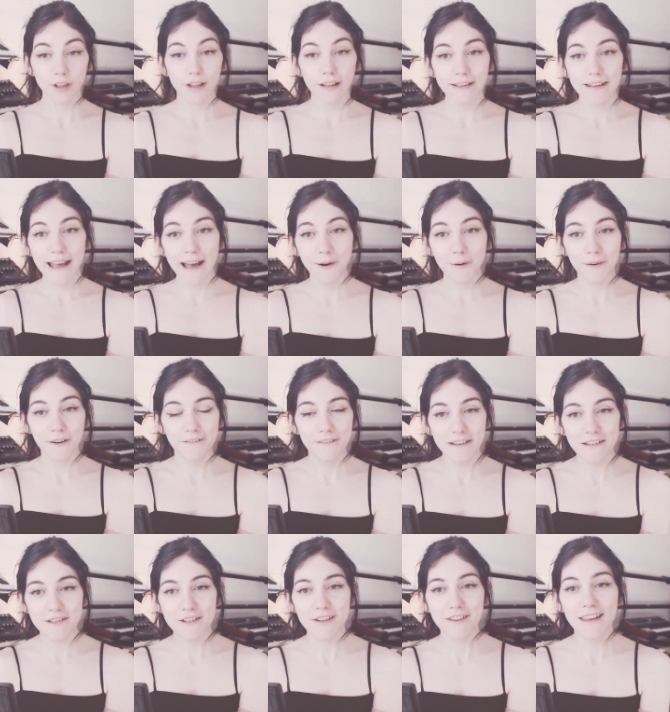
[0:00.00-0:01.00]
Now,
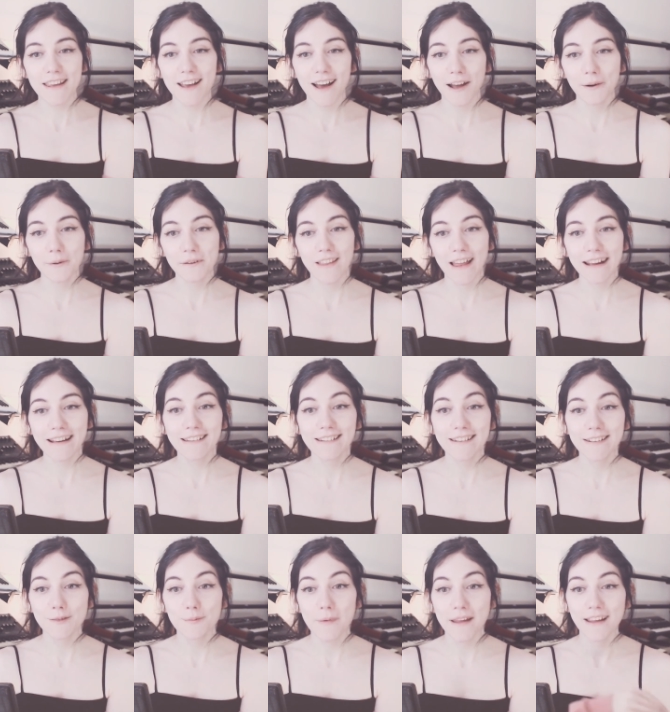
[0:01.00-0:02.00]
eventually, I would like
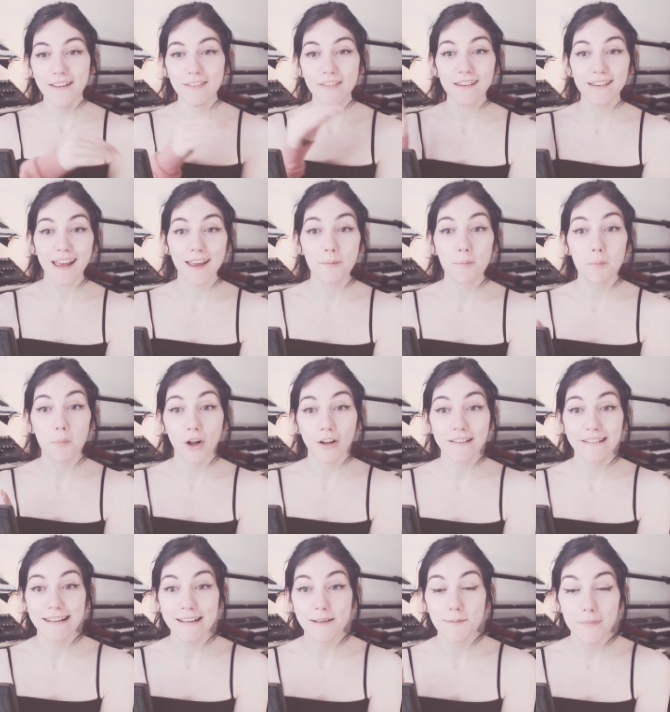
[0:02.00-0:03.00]
to make this a
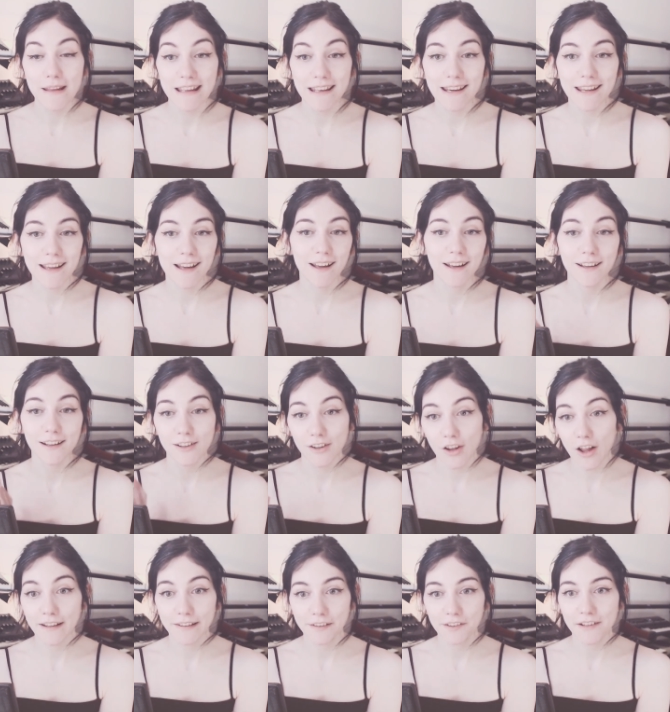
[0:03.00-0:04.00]
multimedia
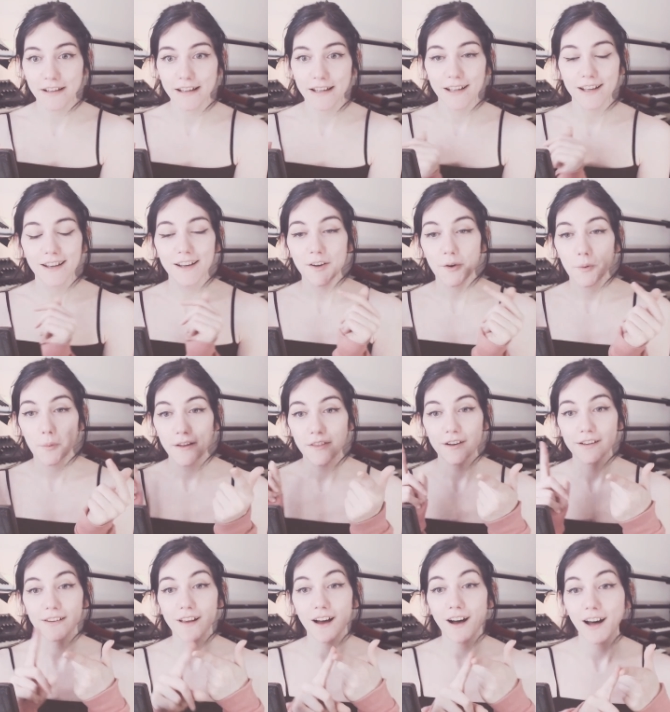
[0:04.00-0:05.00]
glossary where
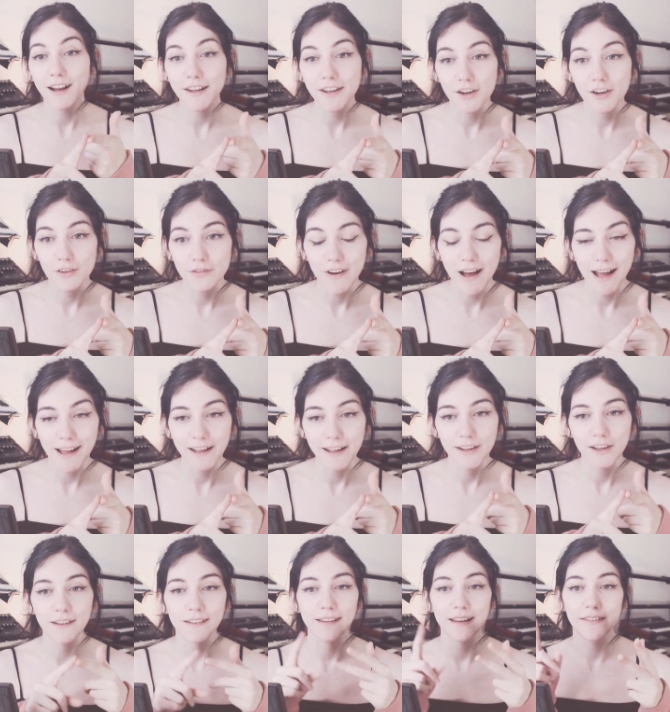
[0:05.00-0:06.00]
there's audio
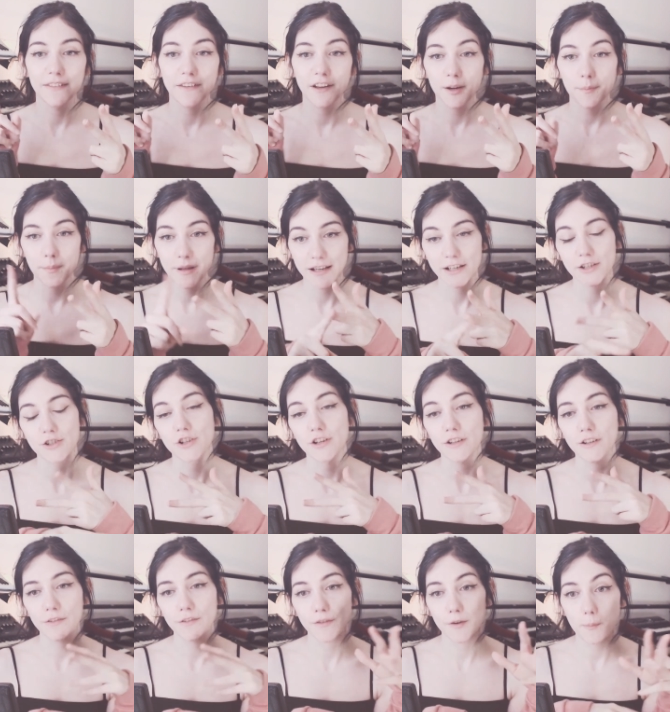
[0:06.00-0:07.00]
files and there are
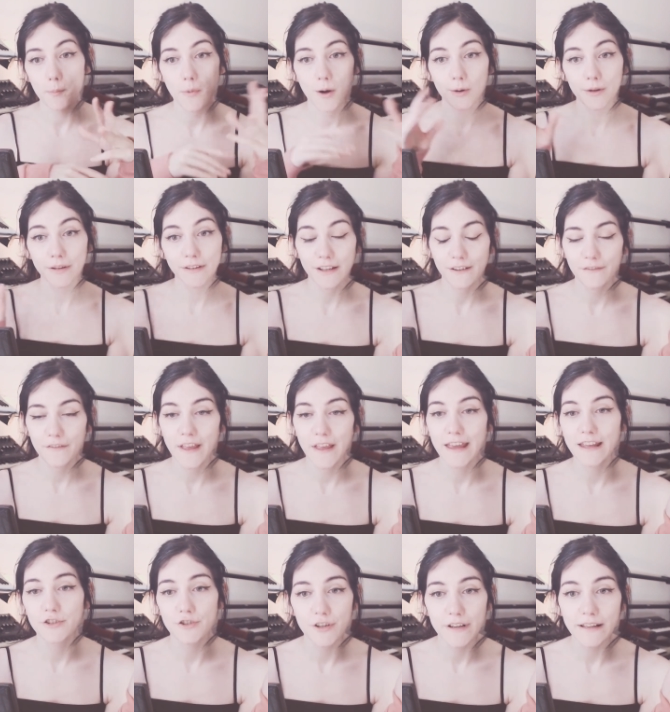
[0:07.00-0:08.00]
pictures for most of the
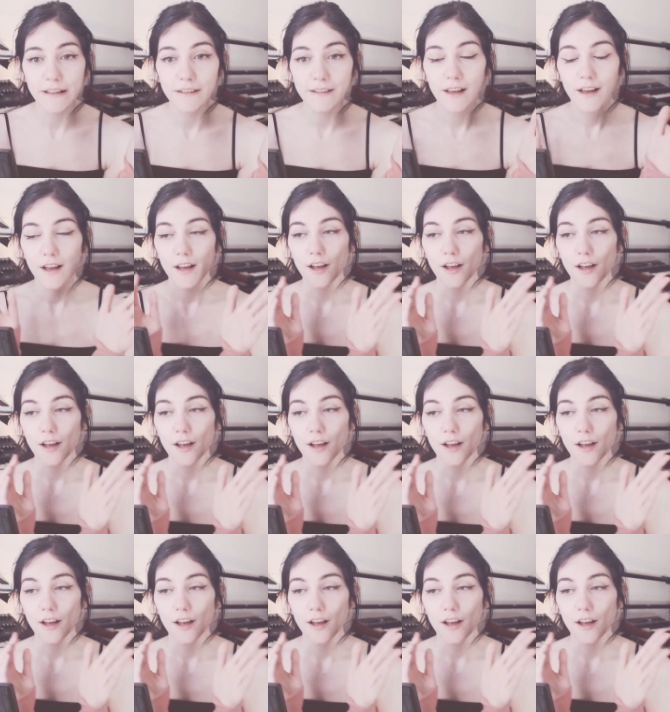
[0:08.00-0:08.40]
entries,